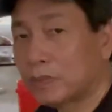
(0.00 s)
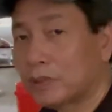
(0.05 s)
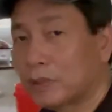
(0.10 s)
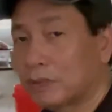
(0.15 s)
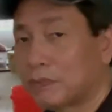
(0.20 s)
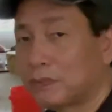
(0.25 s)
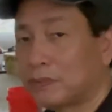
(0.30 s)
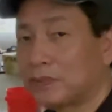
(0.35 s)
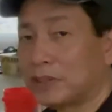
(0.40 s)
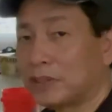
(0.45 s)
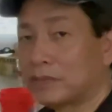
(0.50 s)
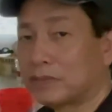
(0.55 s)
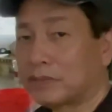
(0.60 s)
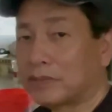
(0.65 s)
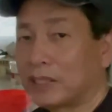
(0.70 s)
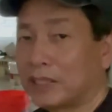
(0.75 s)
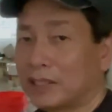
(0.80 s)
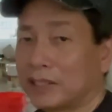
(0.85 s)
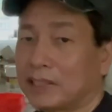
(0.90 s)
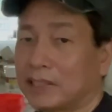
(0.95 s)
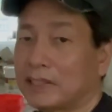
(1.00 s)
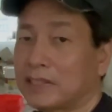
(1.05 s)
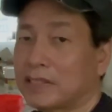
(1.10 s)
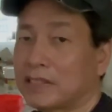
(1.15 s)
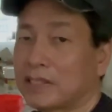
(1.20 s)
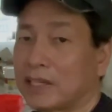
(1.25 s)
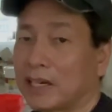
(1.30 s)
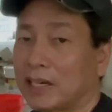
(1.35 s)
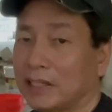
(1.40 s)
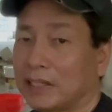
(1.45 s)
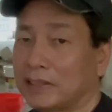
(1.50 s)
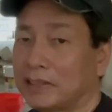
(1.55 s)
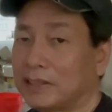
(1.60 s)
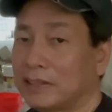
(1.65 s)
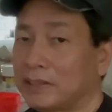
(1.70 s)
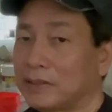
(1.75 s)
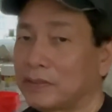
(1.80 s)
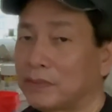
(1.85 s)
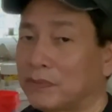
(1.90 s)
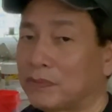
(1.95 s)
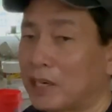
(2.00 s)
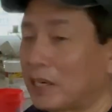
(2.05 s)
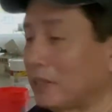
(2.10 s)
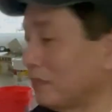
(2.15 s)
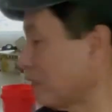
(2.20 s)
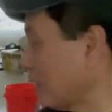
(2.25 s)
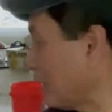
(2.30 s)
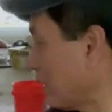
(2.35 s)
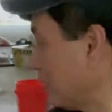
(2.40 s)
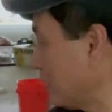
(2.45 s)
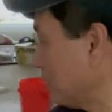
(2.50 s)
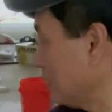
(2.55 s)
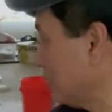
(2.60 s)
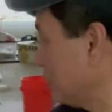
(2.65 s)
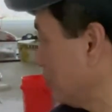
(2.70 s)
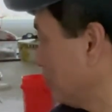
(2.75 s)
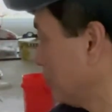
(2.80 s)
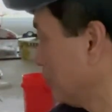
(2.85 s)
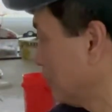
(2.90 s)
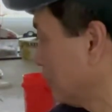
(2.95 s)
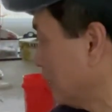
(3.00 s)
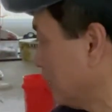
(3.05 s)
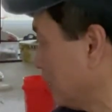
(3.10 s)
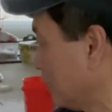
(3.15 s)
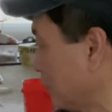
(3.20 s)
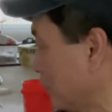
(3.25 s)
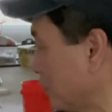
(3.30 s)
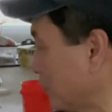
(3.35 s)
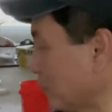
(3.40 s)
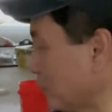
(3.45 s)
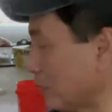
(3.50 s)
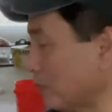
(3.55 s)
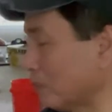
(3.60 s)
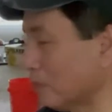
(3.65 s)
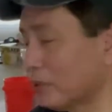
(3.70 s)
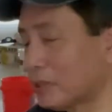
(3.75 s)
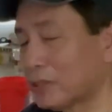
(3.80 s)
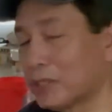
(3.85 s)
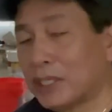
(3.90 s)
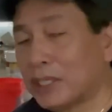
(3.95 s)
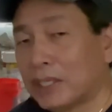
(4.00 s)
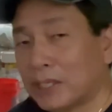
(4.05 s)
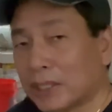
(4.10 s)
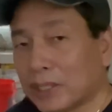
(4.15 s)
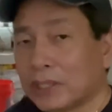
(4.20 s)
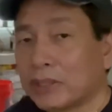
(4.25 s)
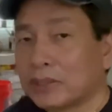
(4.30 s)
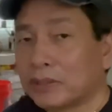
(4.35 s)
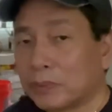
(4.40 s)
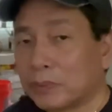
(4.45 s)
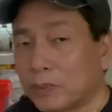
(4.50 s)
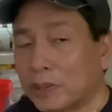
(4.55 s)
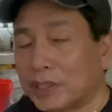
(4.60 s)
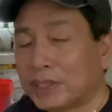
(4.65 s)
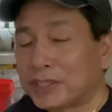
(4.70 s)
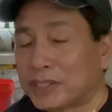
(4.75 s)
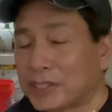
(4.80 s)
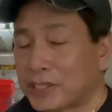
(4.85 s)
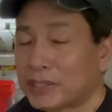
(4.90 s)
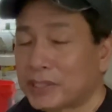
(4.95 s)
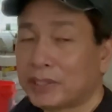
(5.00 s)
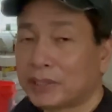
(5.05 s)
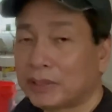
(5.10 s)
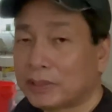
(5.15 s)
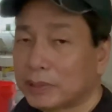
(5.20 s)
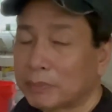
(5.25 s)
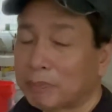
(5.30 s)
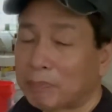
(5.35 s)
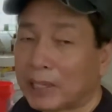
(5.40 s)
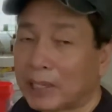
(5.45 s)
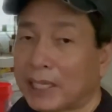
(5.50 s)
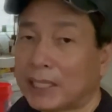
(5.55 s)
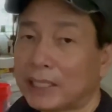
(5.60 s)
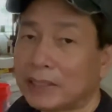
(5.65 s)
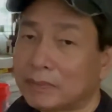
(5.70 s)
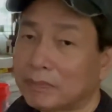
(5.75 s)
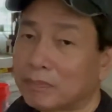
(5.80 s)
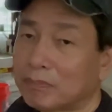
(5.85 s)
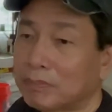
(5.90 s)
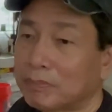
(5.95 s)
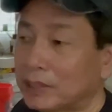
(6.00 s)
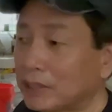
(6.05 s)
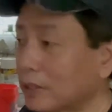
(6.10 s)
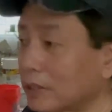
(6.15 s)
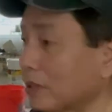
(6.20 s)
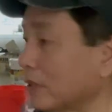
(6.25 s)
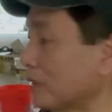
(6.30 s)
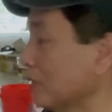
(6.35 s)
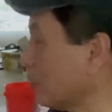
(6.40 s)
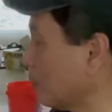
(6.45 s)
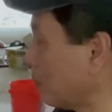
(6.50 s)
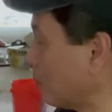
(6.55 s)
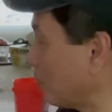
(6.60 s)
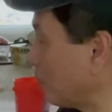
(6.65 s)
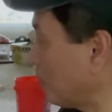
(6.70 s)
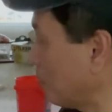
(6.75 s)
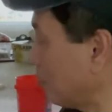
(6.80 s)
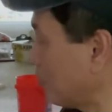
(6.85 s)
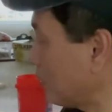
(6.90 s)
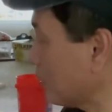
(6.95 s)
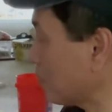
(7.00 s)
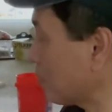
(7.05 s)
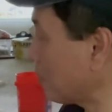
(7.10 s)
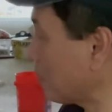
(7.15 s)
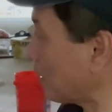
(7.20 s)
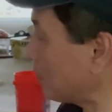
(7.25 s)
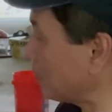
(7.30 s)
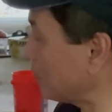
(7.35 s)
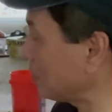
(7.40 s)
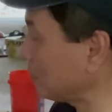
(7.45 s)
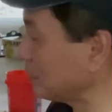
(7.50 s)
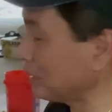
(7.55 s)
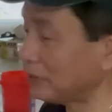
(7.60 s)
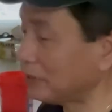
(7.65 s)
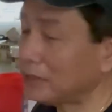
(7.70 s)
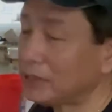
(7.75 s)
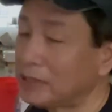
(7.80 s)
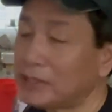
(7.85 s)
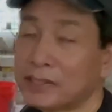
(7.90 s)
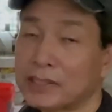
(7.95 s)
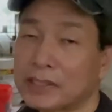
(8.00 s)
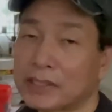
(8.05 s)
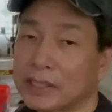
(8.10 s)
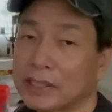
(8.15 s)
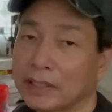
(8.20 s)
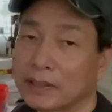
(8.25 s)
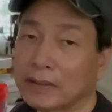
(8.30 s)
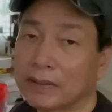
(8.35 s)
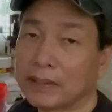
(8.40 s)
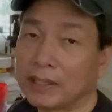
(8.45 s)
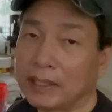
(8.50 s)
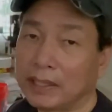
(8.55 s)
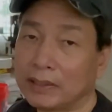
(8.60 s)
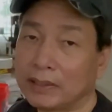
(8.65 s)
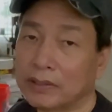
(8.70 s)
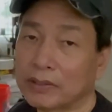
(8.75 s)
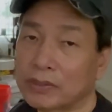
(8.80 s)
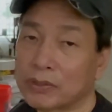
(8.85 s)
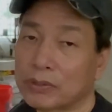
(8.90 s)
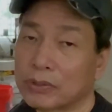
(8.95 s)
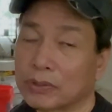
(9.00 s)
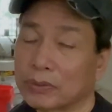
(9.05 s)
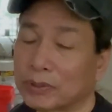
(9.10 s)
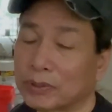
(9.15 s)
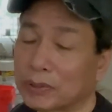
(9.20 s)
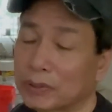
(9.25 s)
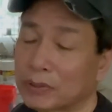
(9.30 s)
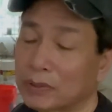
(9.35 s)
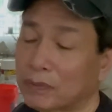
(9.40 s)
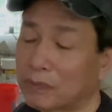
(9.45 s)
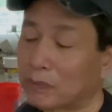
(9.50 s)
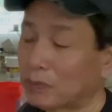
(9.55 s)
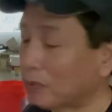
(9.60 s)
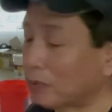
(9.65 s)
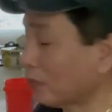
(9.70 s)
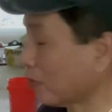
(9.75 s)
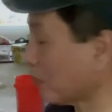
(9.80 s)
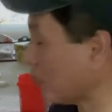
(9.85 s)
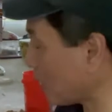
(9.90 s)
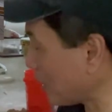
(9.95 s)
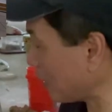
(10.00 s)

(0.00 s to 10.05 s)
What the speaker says: fit right inside these 5-gallon drums. You want to steer the paint because most probably these sit in the stores for quite a